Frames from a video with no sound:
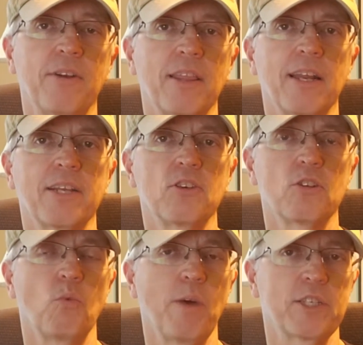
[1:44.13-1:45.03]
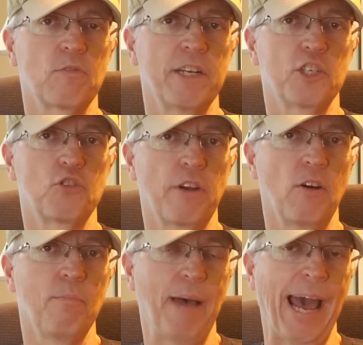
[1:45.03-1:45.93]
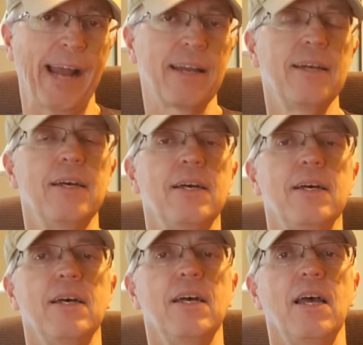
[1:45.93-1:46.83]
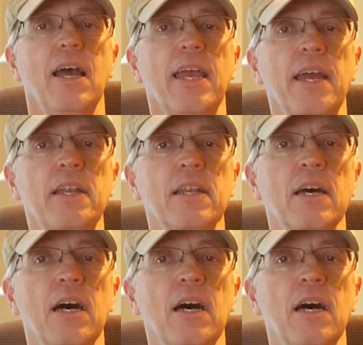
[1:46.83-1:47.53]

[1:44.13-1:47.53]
and then I took the West Ridge Trail back and